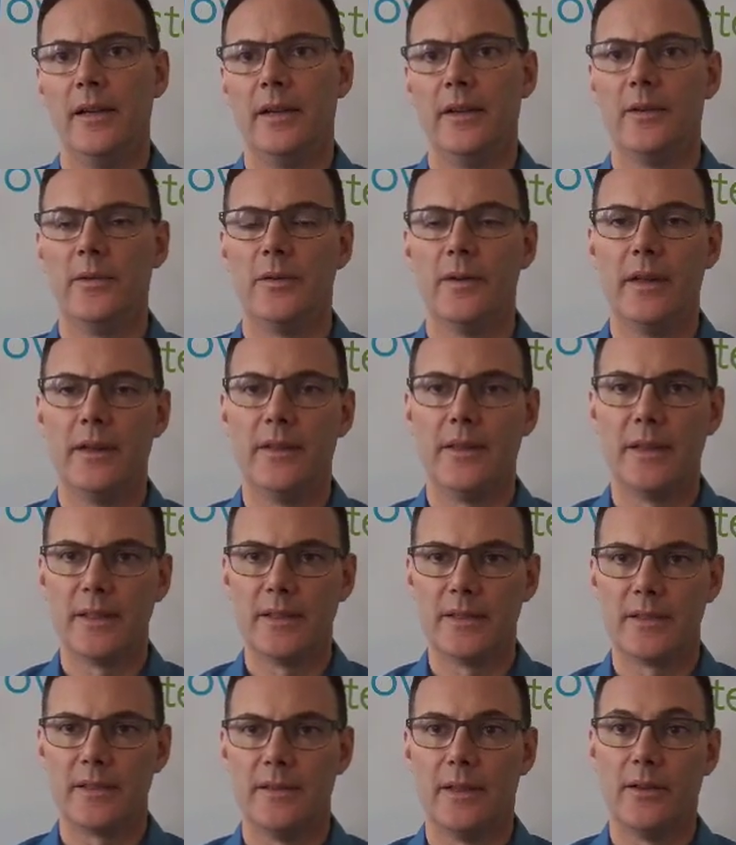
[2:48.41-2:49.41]

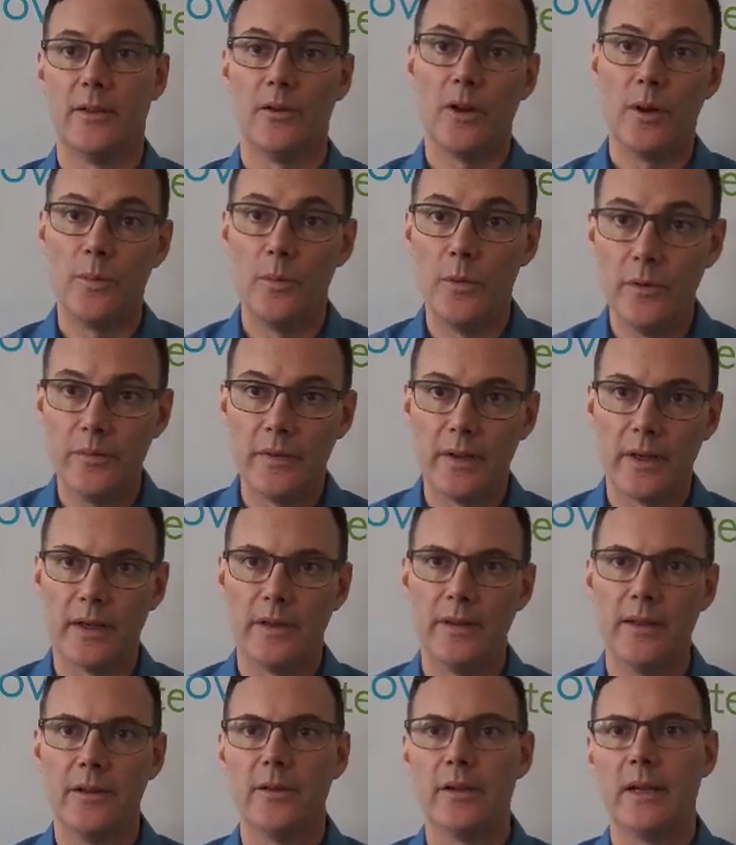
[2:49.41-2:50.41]
then they're not moving,
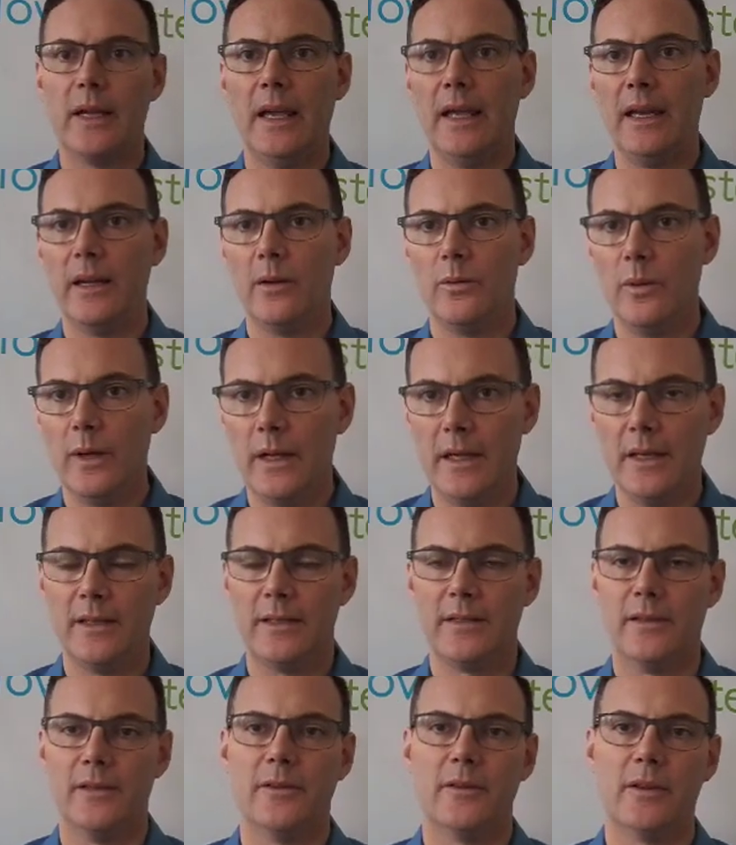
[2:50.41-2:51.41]
and then they're gaining
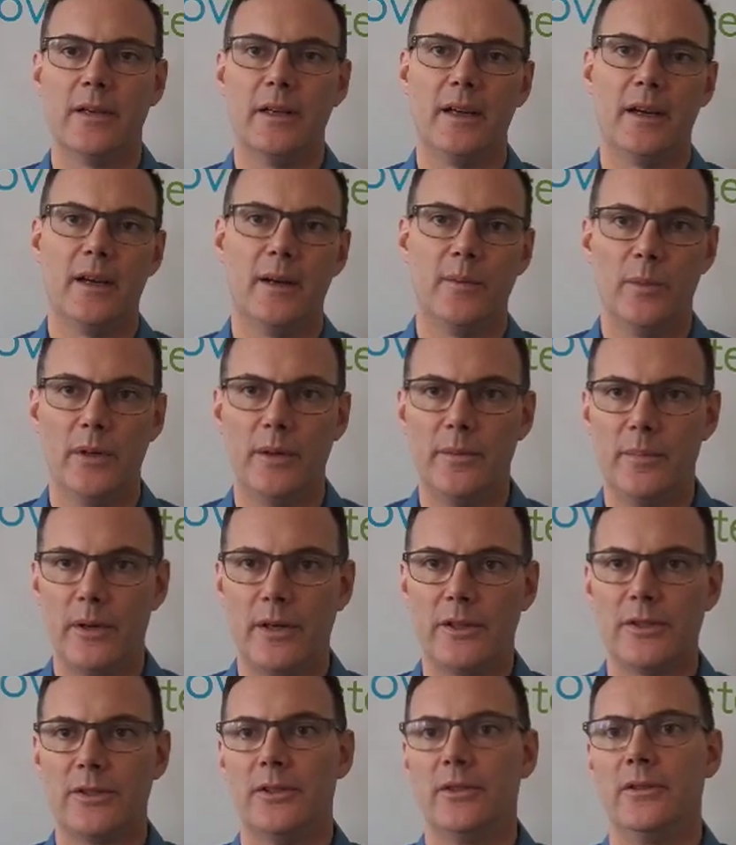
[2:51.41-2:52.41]
weight, and they're getting high blood
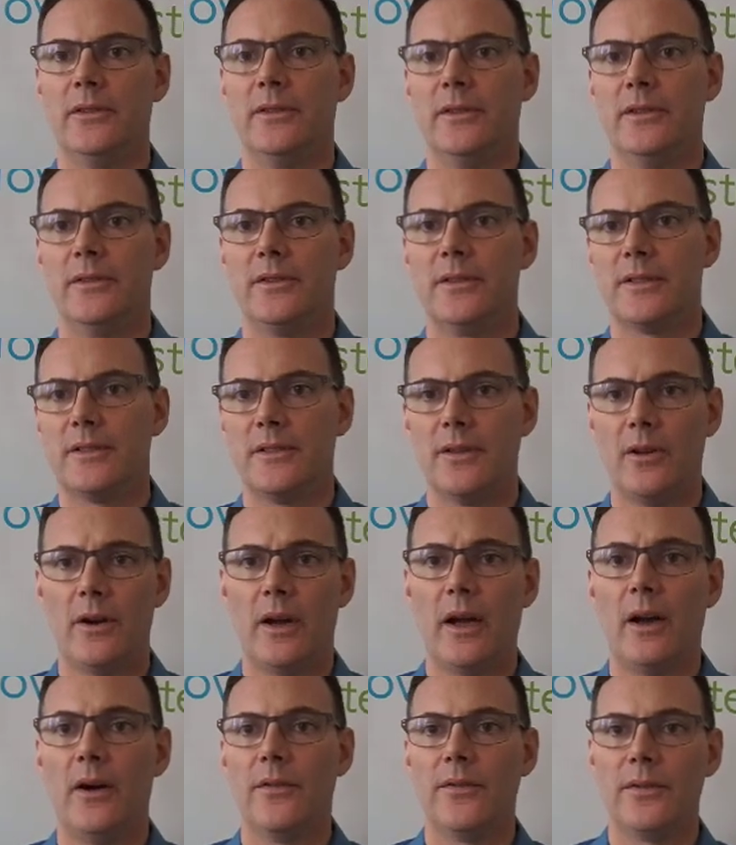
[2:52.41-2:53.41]
pressure, and just their
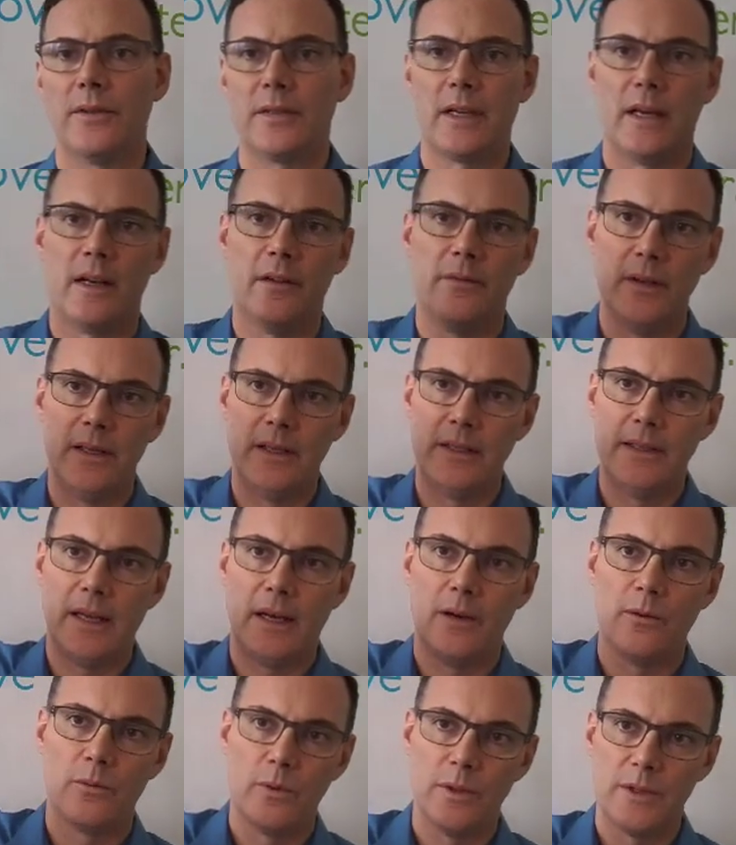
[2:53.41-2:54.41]
health is kind of in a
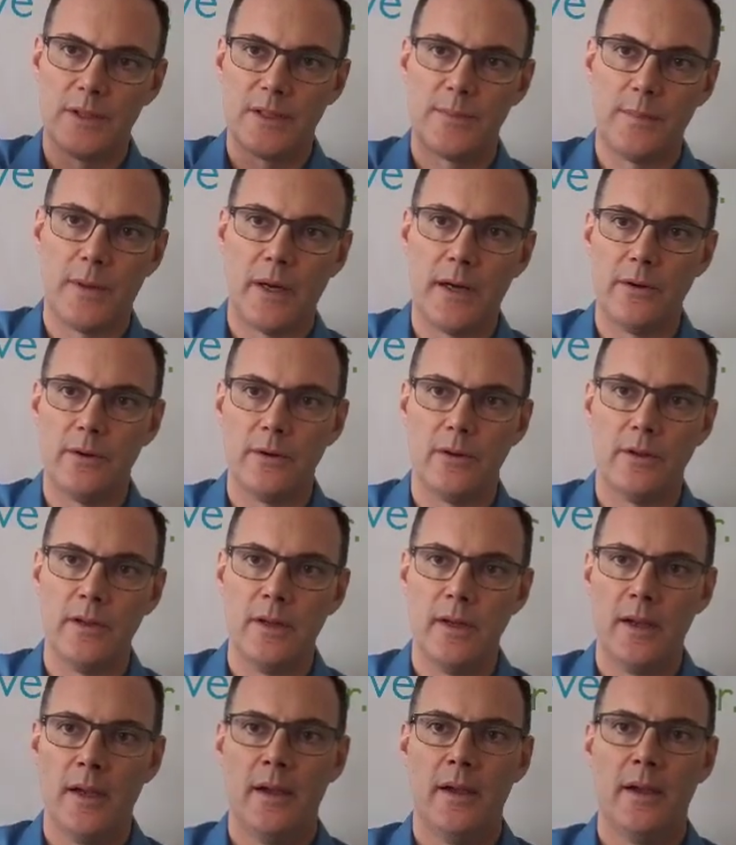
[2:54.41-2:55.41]
downward spiral.
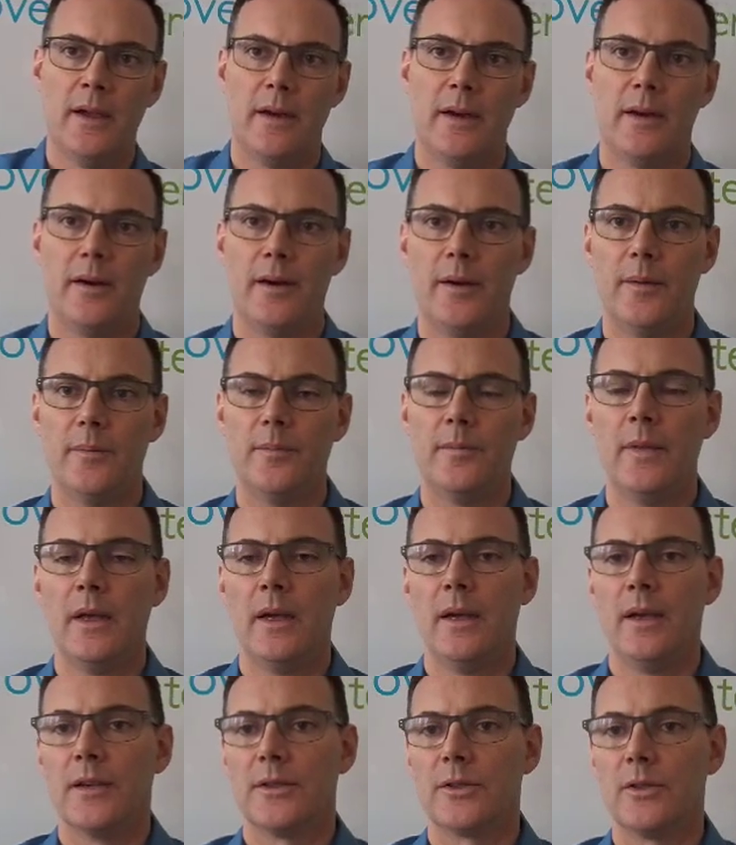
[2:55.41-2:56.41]

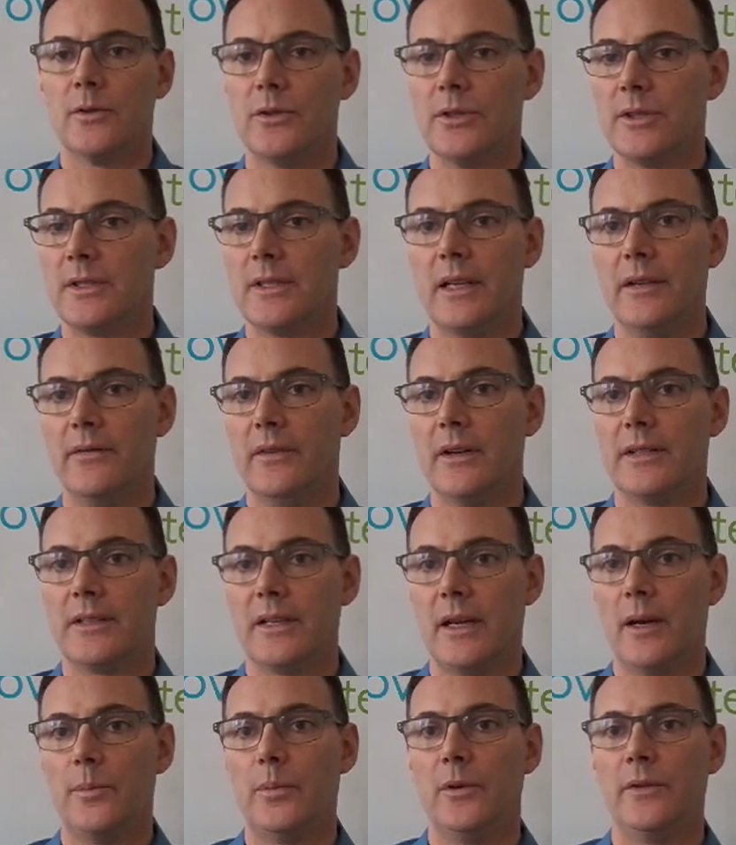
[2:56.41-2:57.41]
So just to give you an
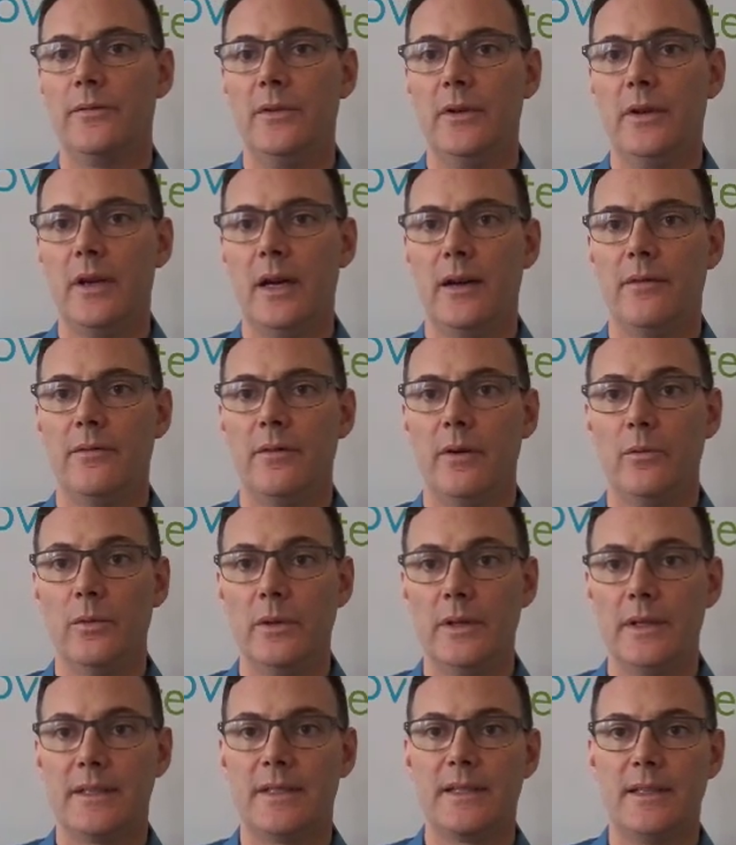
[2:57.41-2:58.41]
example, if you have a
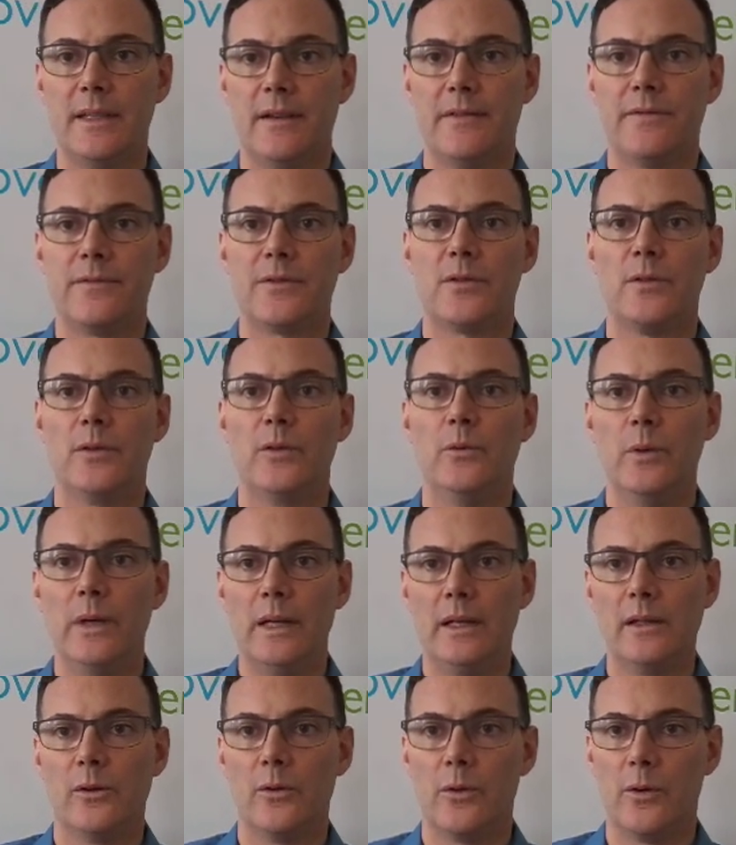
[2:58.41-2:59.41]
really stiff, sort of
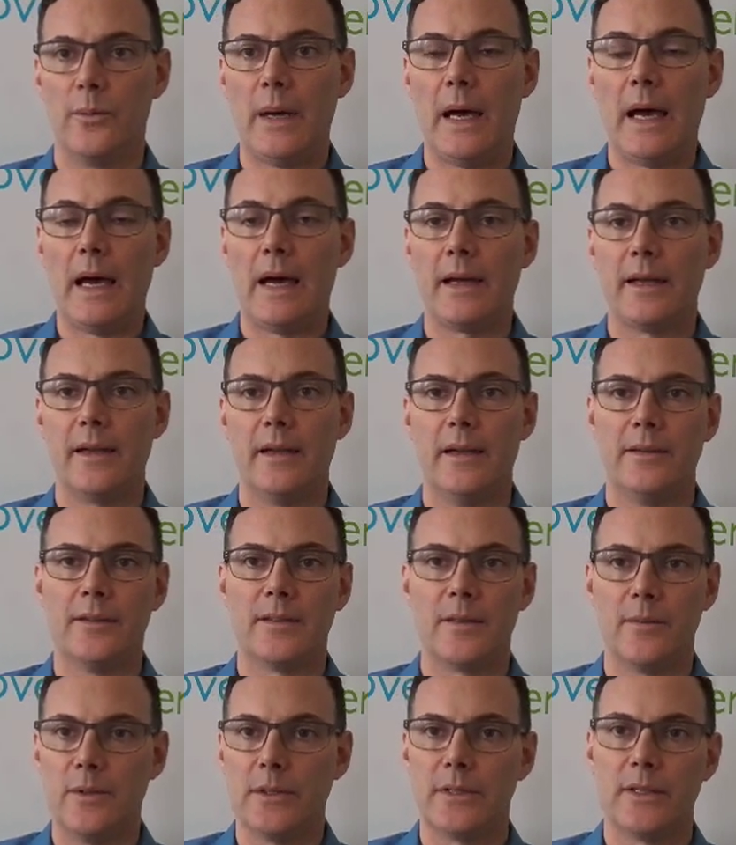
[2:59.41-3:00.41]
weak lower back, and
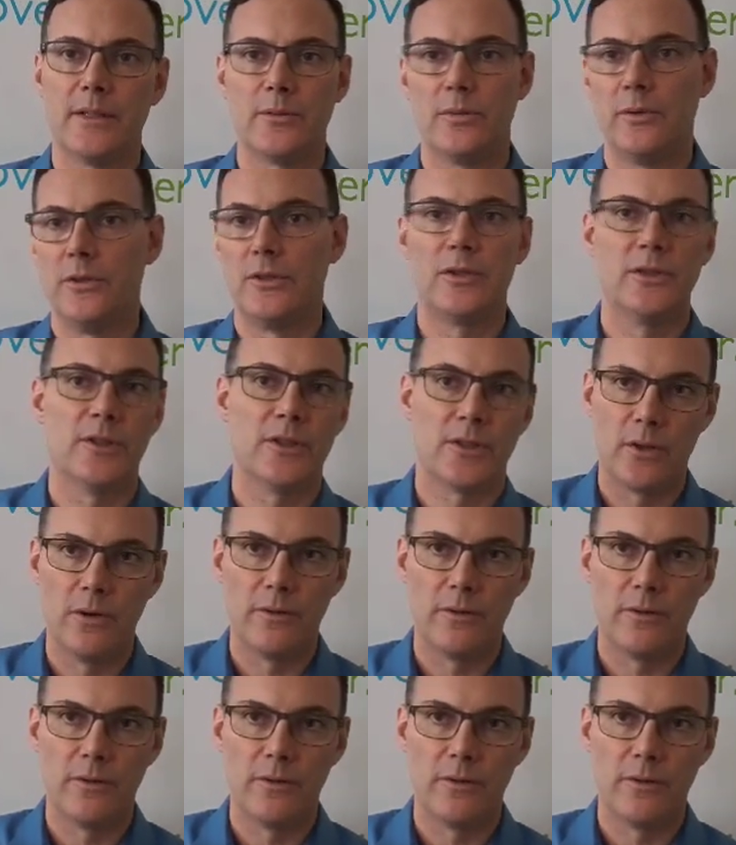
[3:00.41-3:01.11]
someone says, well, you should just